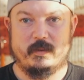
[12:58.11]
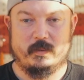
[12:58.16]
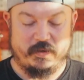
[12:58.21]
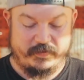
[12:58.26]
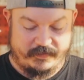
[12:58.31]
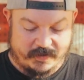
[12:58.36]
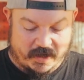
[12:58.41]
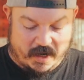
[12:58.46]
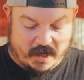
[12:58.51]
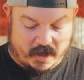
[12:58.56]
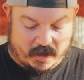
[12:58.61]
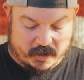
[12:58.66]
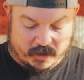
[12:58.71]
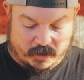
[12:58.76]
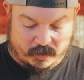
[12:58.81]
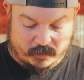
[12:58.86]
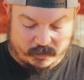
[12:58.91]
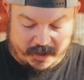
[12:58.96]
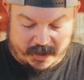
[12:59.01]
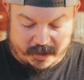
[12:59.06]
We've got our
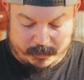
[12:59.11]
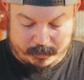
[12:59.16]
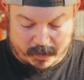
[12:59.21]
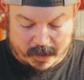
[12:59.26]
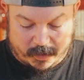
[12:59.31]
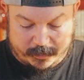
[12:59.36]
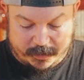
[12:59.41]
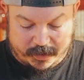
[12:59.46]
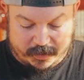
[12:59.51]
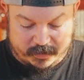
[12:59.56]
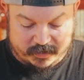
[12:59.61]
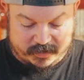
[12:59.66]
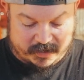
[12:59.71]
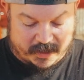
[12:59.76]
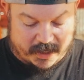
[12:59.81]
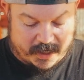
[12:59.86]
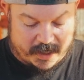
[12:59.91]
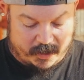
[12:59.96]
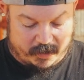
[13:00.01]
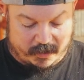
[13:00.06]
Korean barbecue
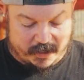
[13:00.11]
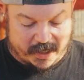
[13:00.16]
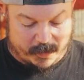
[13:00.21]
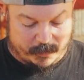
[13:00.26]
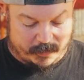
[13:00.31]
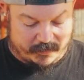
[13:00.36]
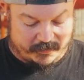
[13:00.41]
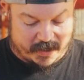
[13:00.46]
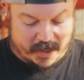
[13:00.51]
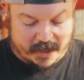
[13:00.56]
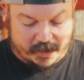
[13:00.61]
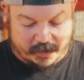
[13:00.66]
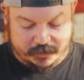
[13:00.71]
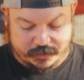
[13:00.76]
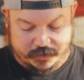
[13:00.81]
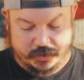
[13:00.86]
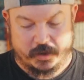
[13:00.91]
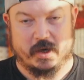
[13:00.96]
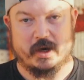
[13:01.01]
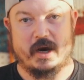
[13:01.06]
style, and we've got our
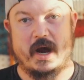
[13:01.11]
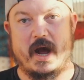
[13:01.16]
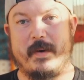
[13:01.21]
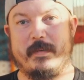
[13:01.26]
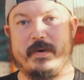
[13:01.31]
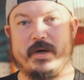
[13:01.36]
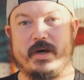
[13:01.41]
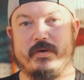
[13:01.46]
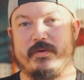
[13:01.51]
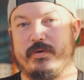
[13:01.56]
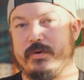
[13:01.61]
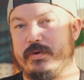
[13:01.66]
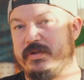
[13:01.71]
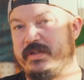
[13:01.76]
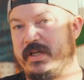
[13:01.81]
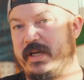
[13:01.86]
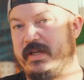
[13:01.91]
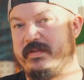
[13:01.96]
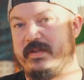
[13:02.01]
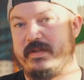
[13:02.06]
jerk. I'm gonna go through and
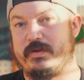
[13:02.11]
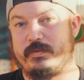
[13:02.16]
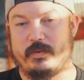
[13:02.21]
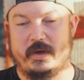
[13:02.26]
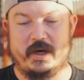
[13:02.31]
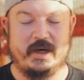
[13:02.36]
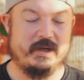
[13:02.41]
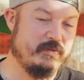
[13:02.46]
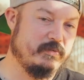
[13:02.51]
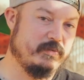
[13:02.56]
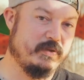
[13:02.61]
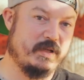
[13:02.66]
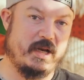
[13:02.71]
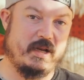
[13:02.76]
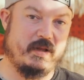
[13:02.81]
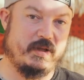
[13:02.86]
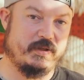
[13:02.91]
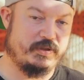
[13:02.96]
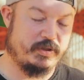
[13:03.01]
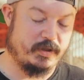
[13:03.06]
taste each one,
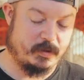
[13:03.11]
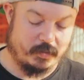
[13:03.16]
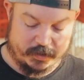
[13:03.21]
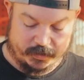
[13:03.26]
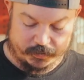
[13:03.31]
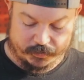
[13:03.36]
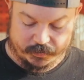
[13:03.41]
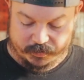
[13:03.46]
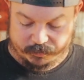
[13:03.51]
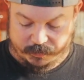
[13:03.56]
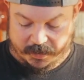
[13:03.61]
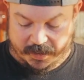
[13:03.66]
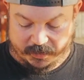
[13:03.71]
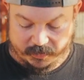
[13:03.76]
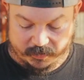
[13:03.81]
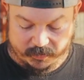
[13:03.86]
kind of let you know what to expect.